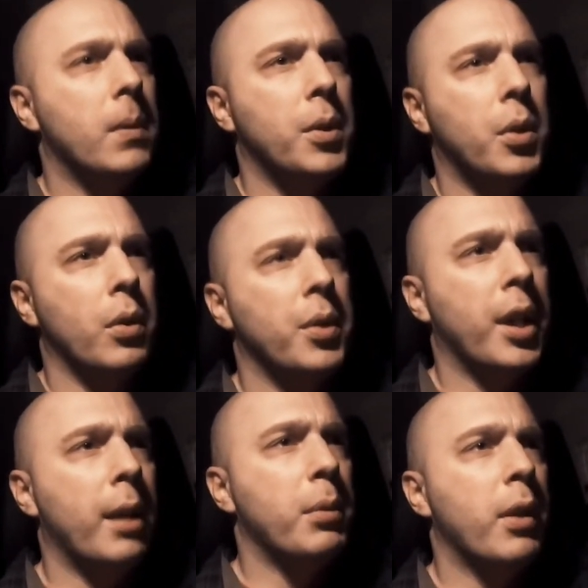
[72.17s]
Certain
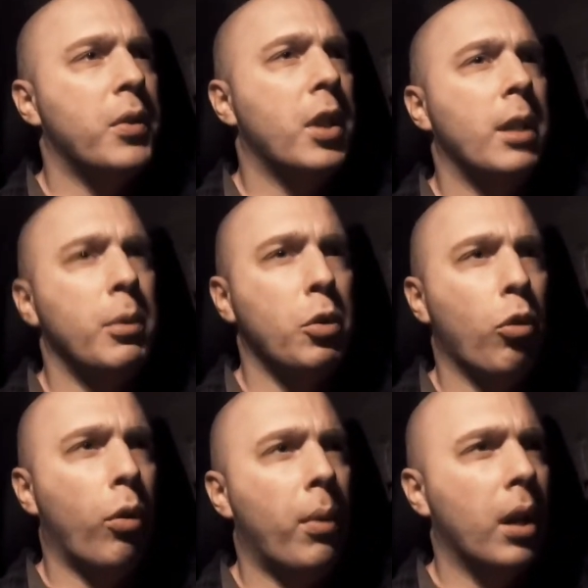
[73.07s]
times I've seen them as
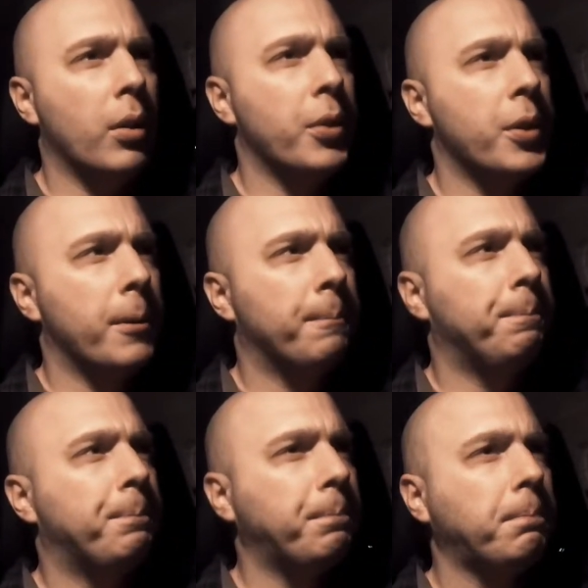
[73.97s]
role models.
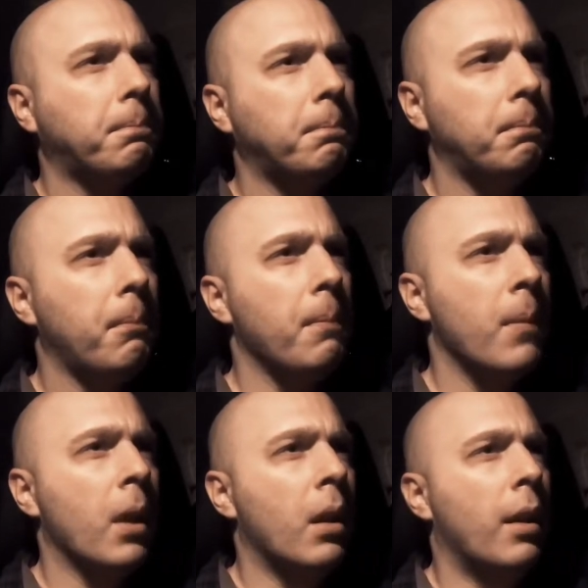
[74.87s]

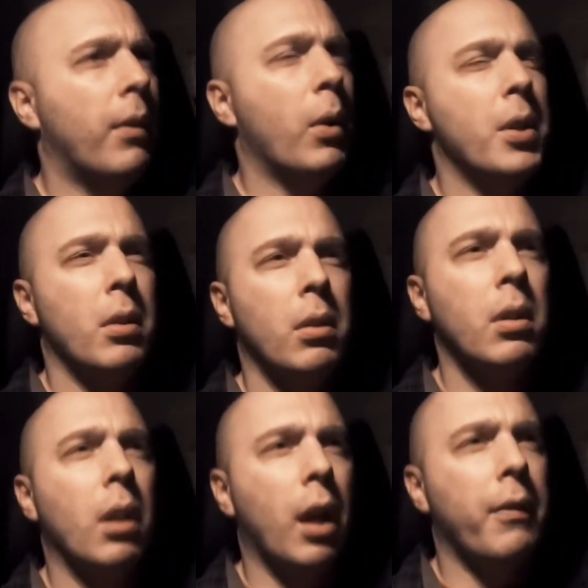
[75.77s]
I've always learned
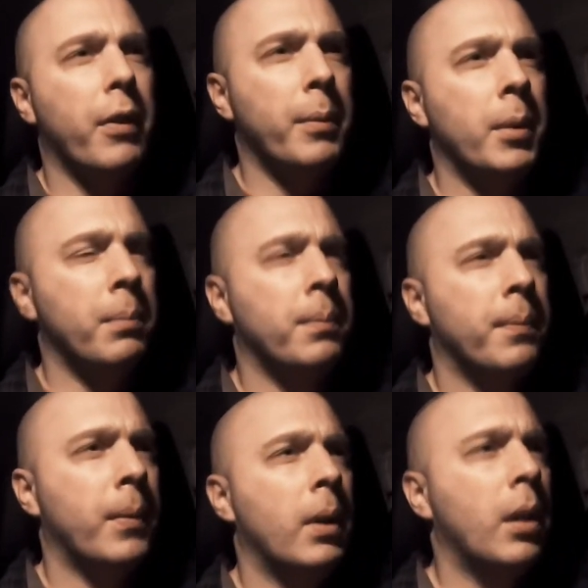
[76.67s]
a lot from
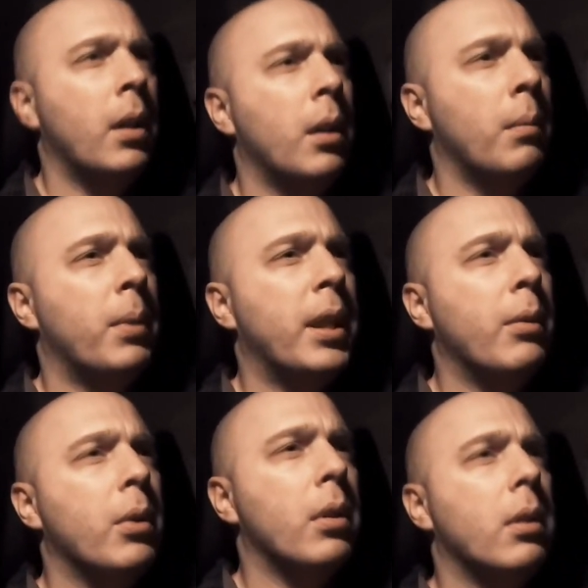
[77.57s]
them. But they
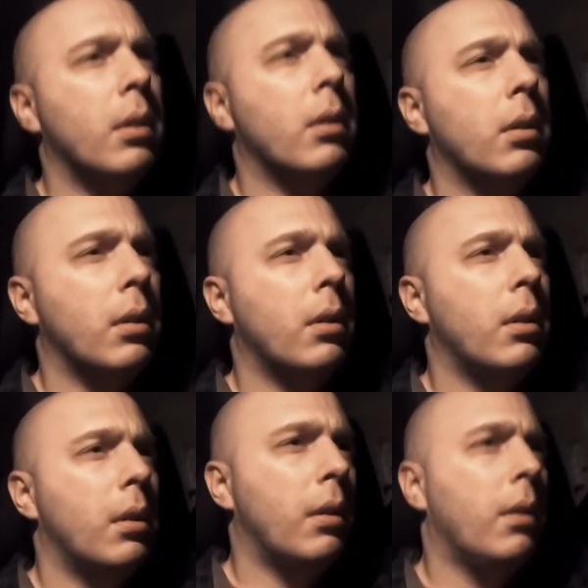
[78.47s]
were
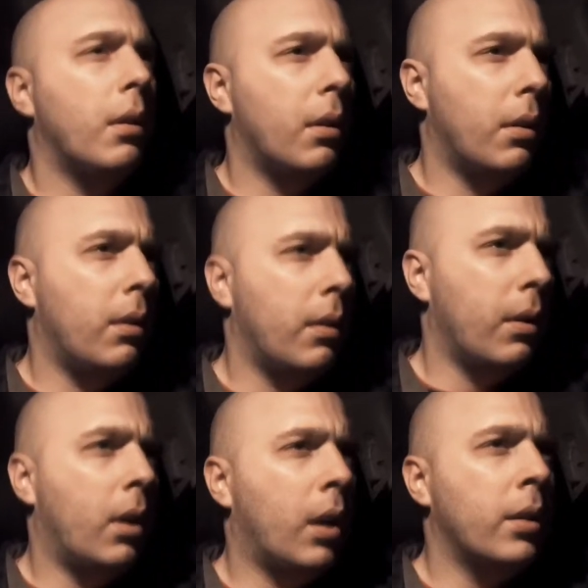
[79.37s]

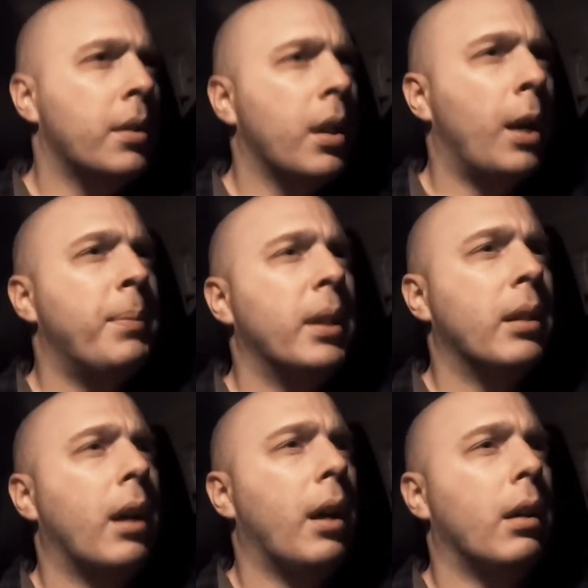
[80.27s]
on the
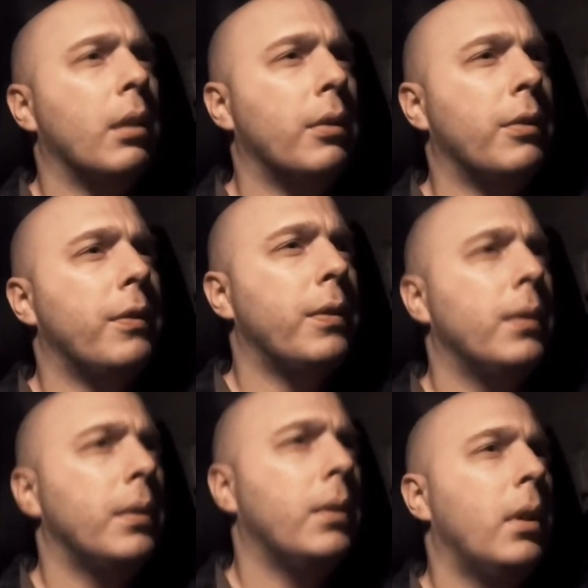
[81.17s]
topic of
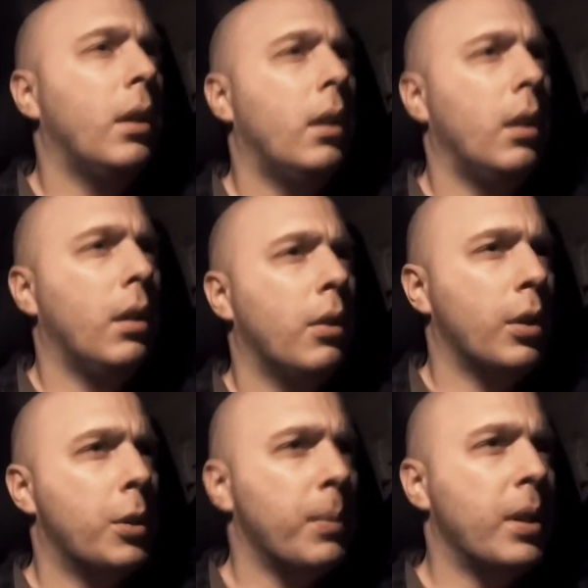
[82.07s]

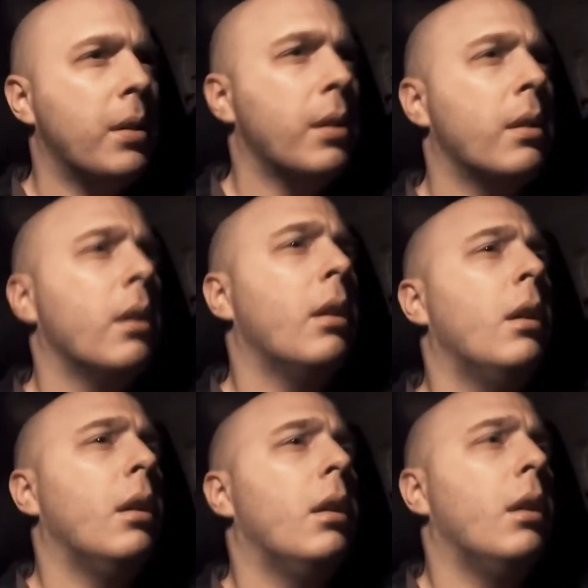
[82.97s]
Christmas,
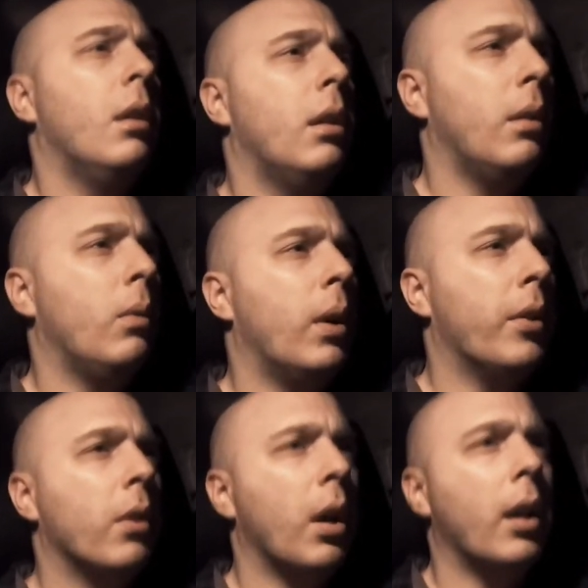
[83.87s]

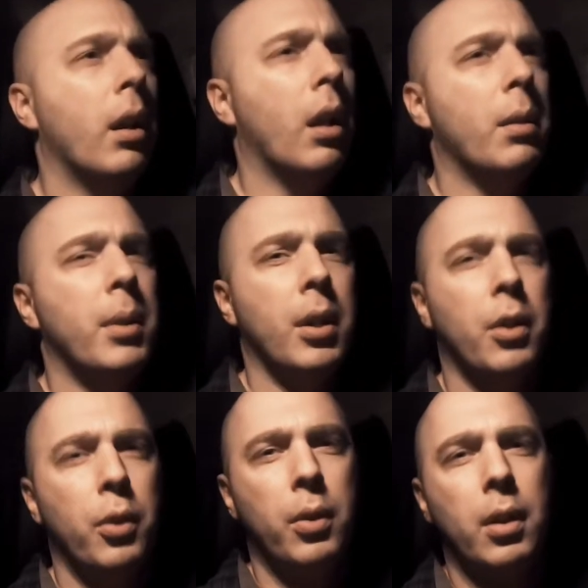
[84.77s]
whether or not it ought to be
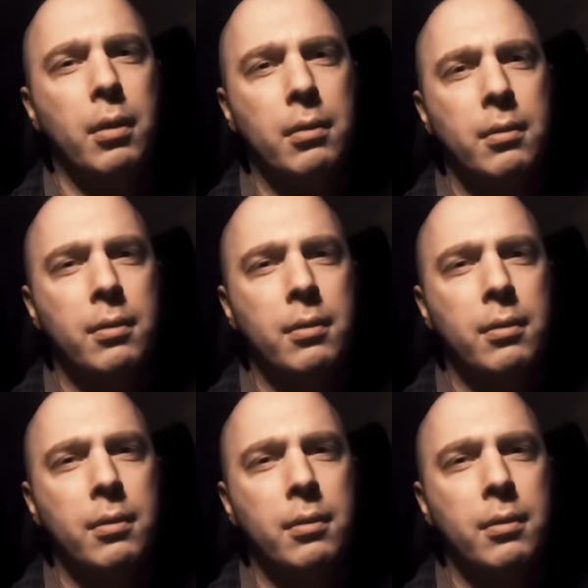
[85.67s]
included